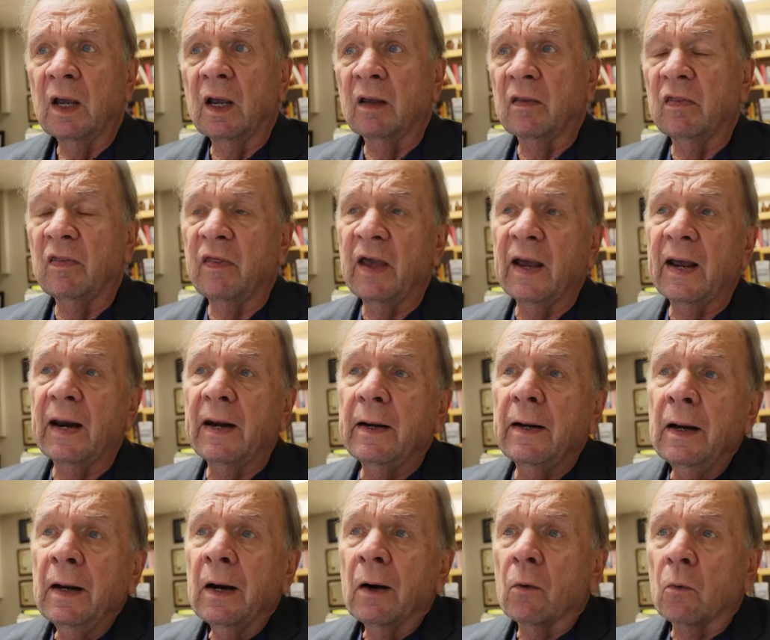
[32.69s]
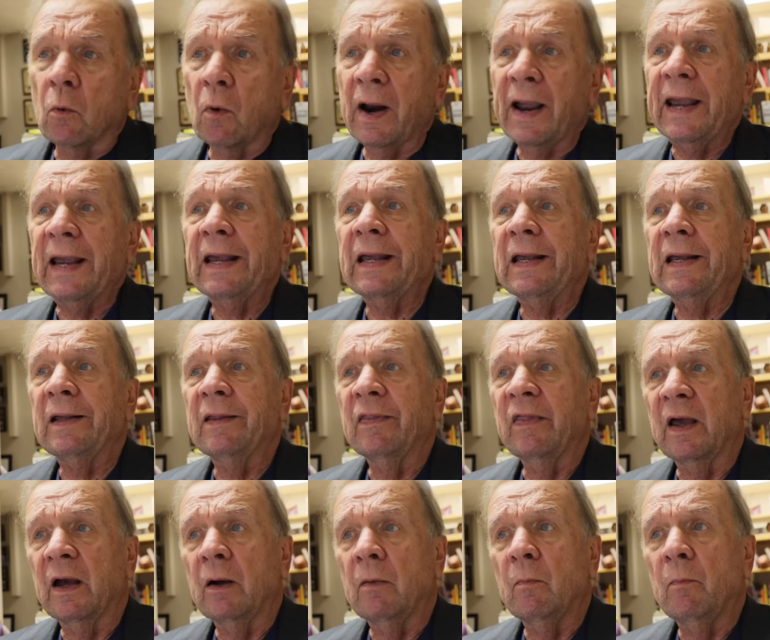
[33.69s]
and then ranking
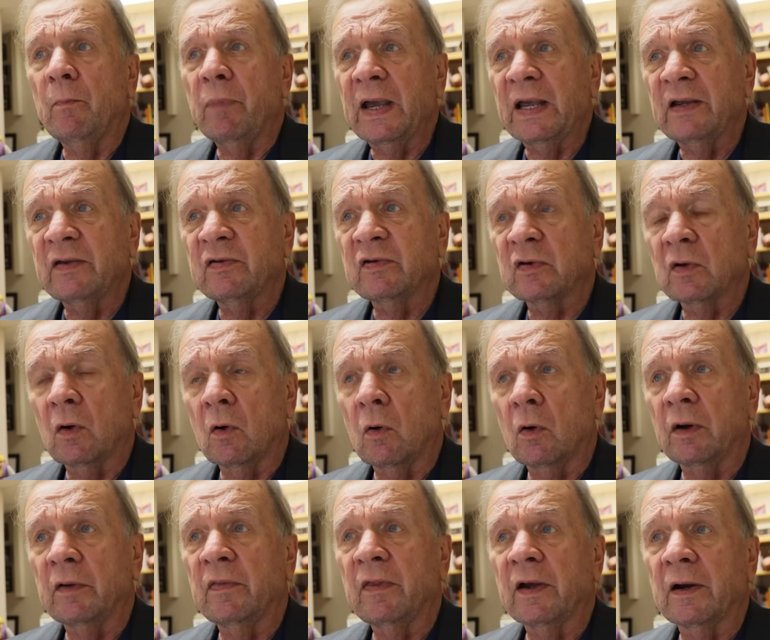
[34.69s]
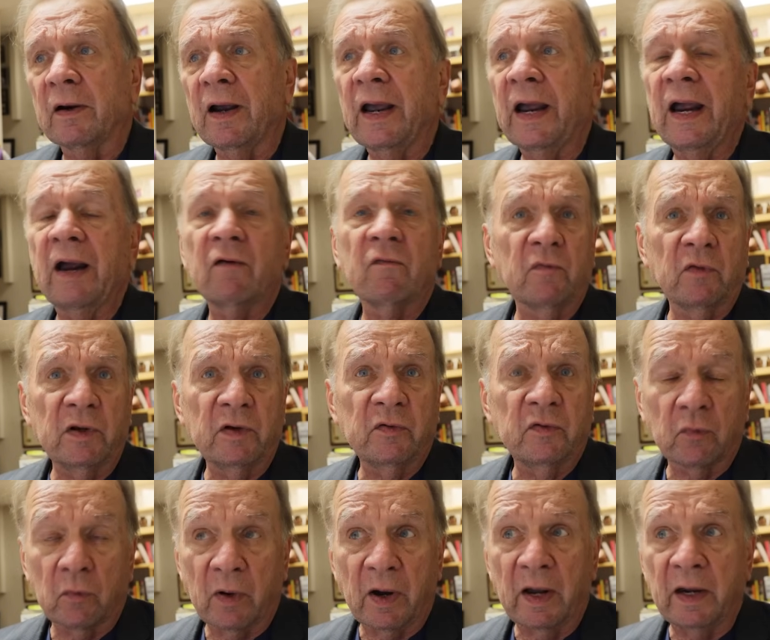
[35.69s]
them based on their
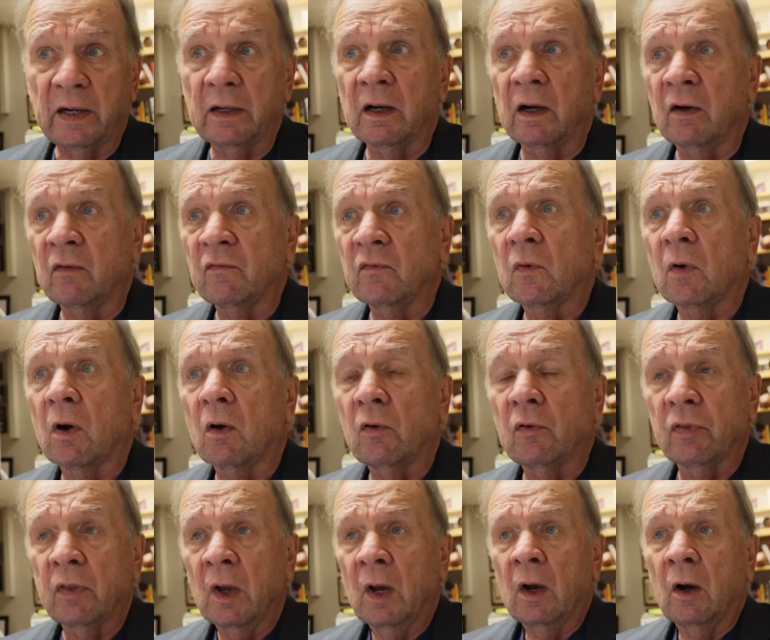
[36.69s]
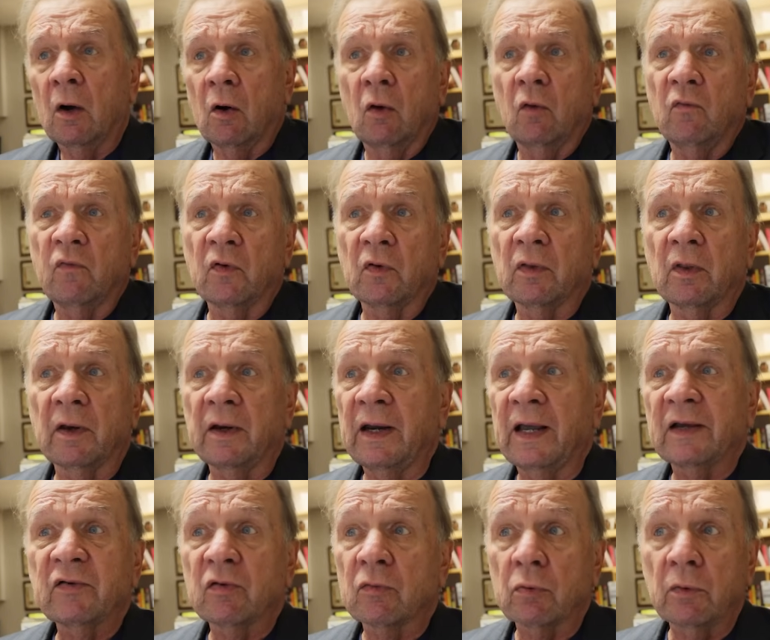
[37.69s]
average rate of growth over the
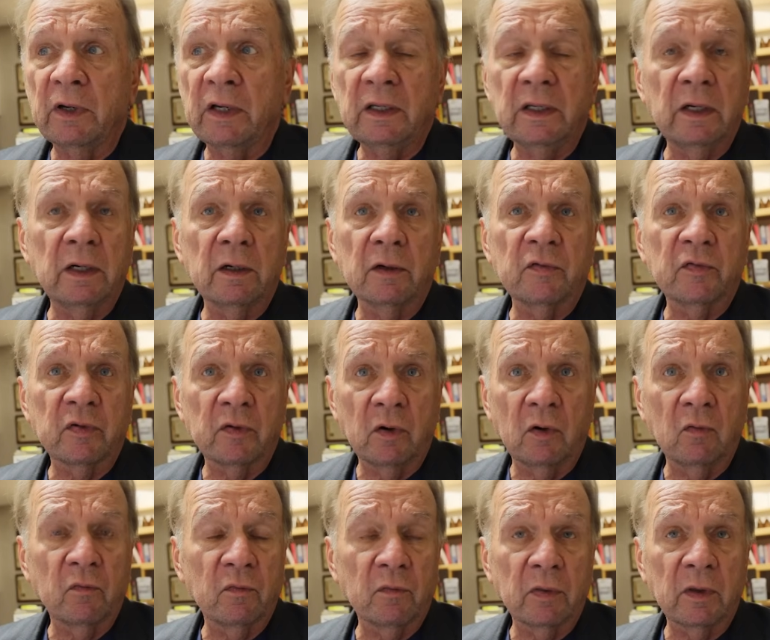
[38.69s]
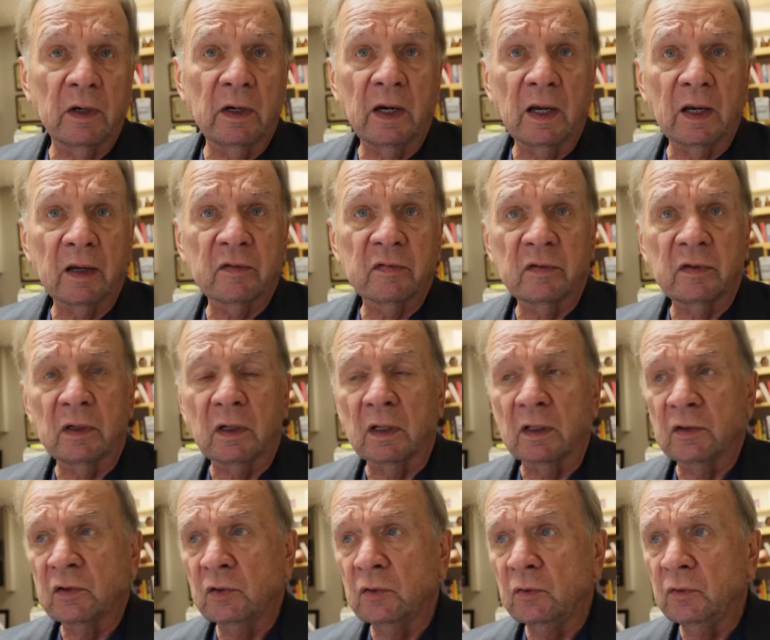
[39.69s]
next three years and over the next
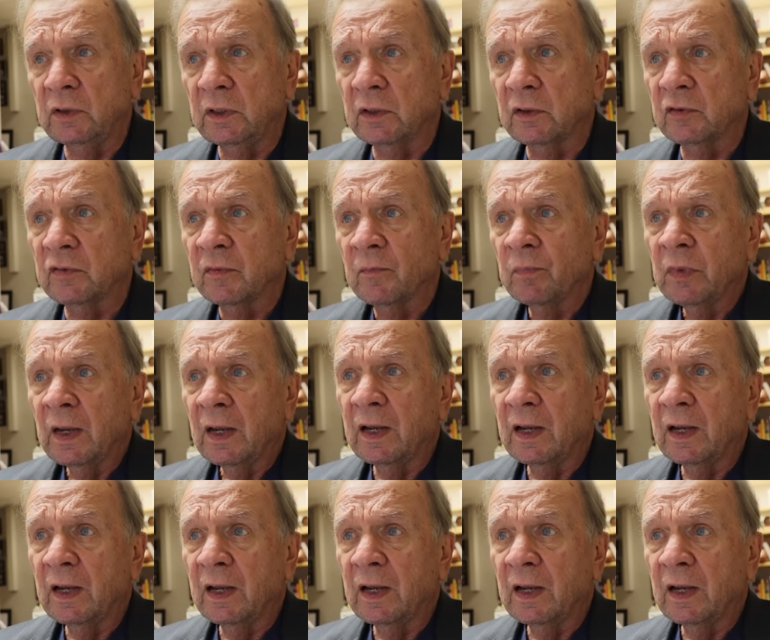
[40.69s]
uh, two years.